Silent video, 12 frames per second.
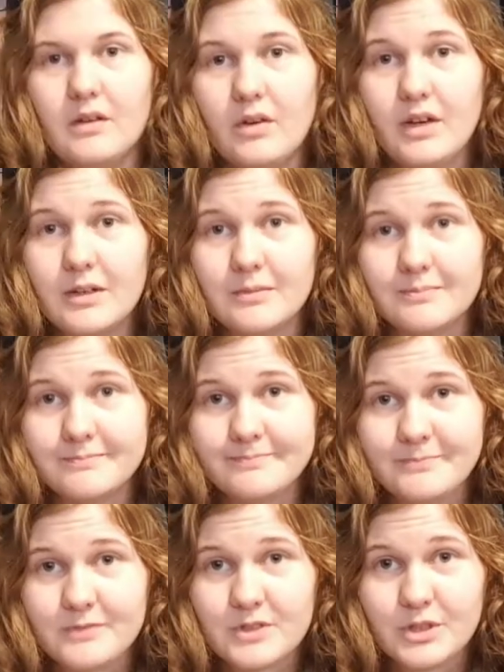Okay,
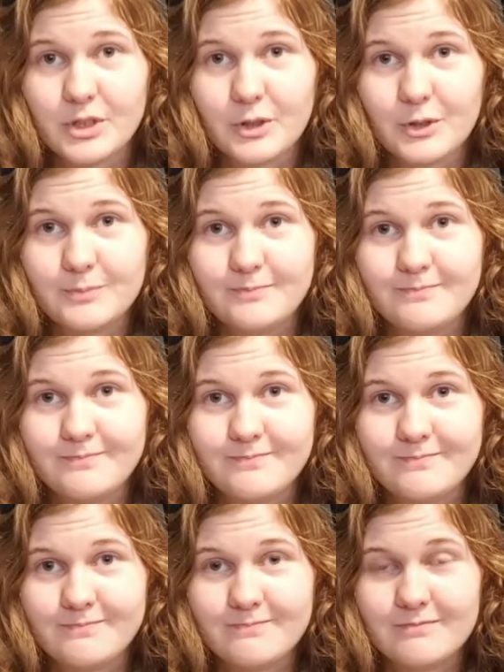so
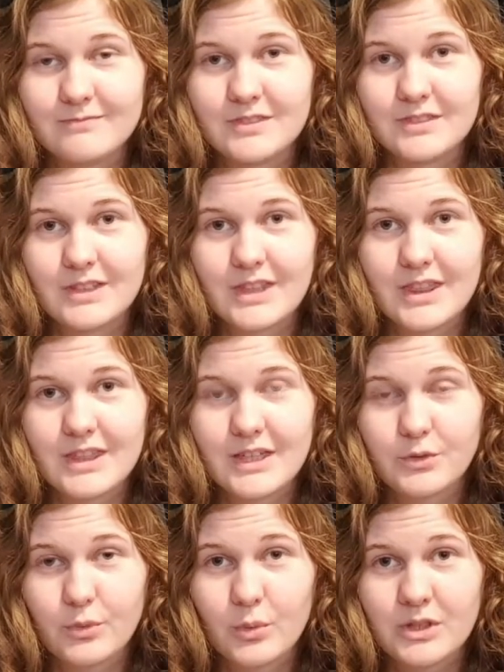
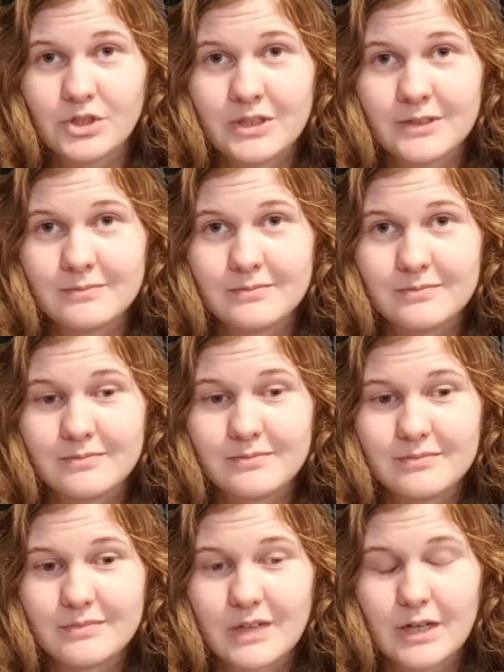thanks for watching.
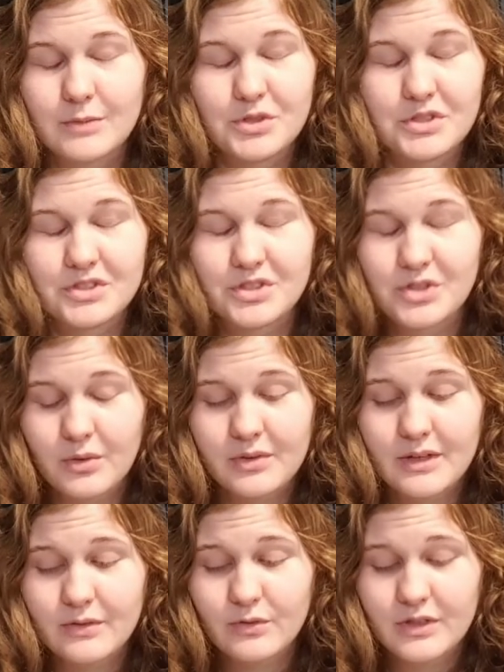I'm just so
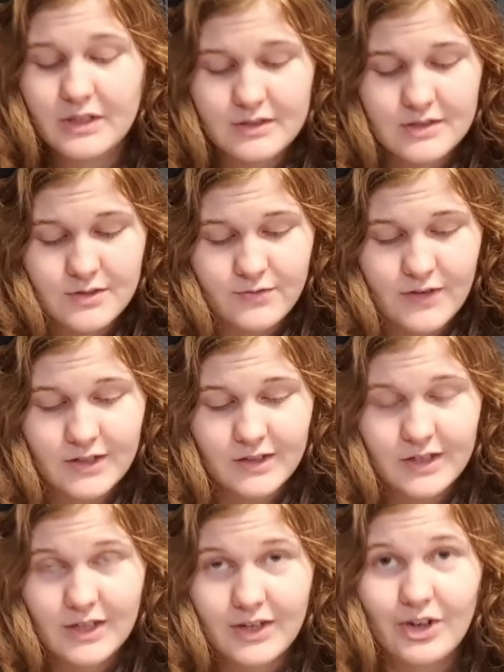thankful that this is
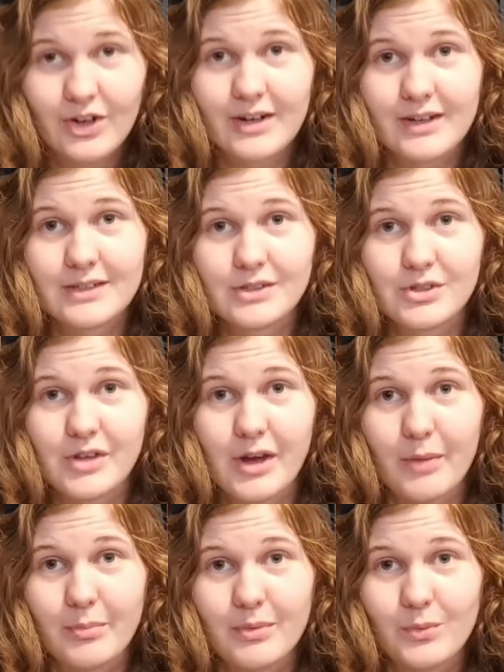finally here and I can
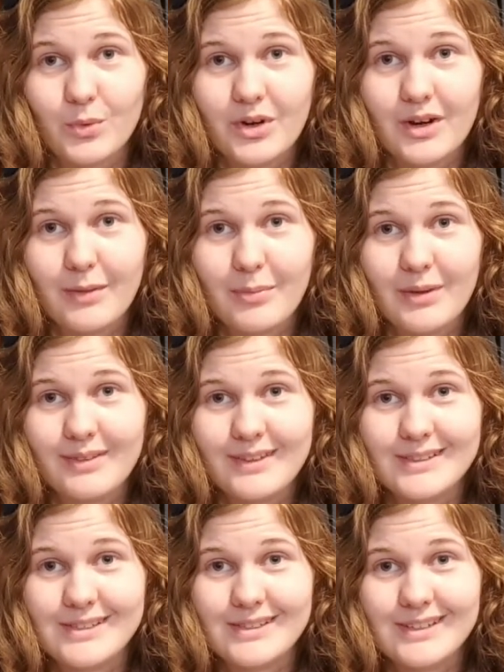stop worrying about
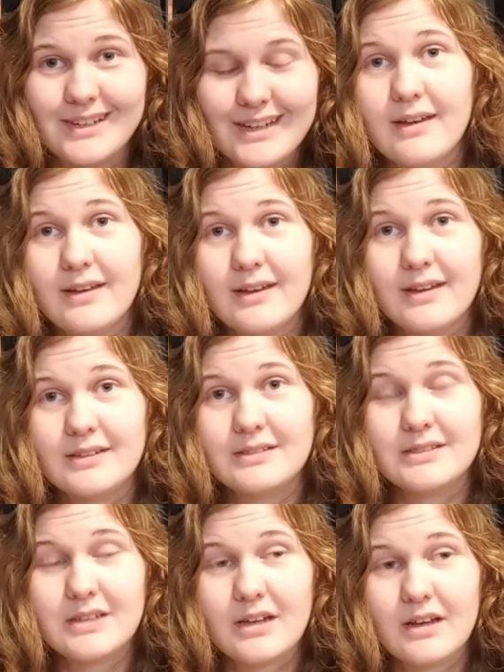this.
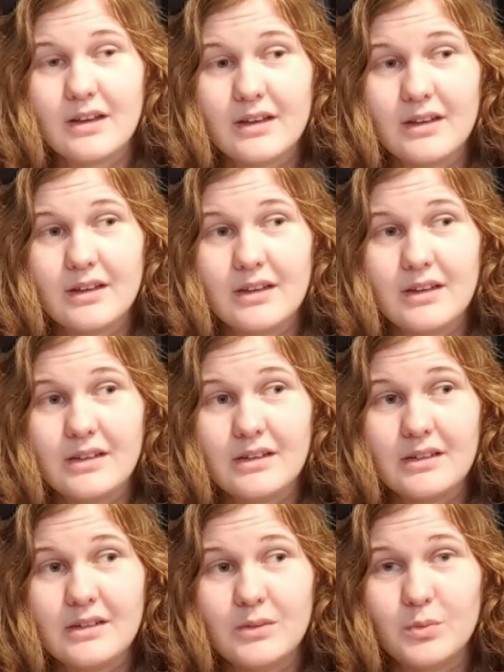And
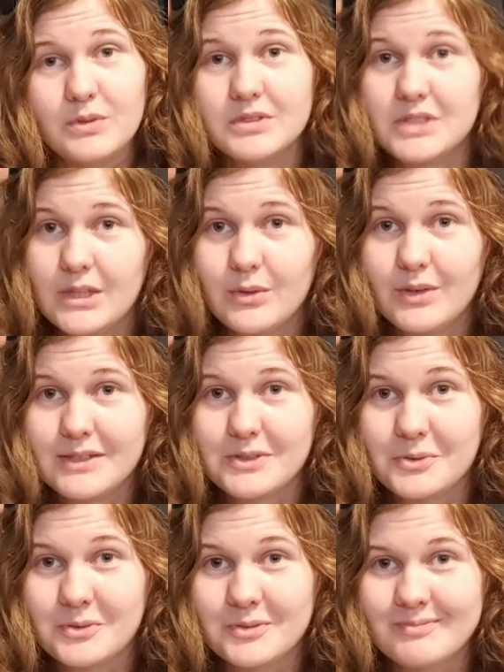I will see you again
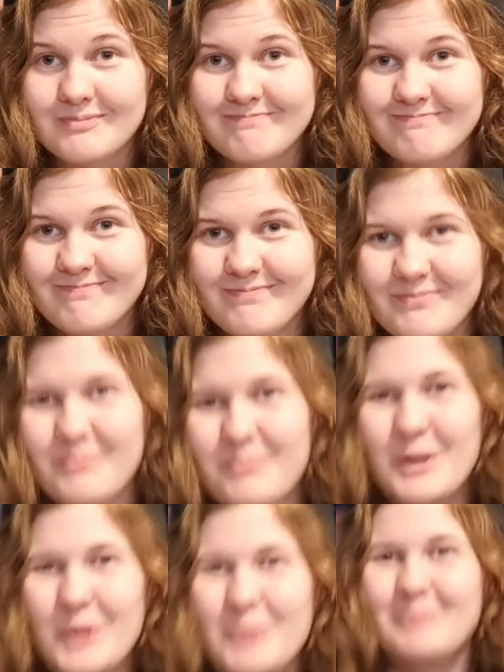soon.
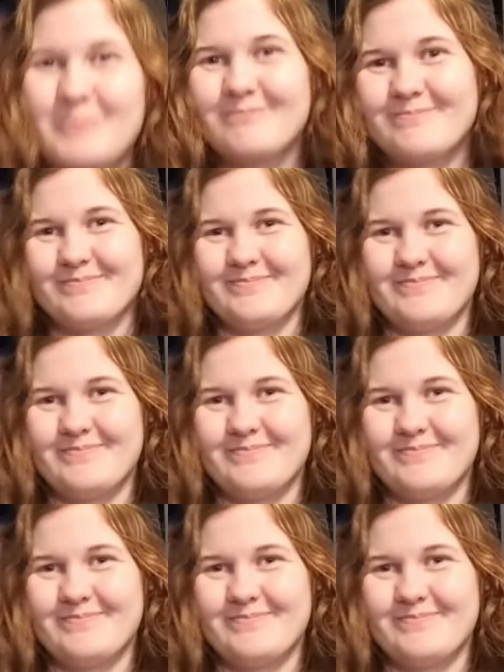Bye.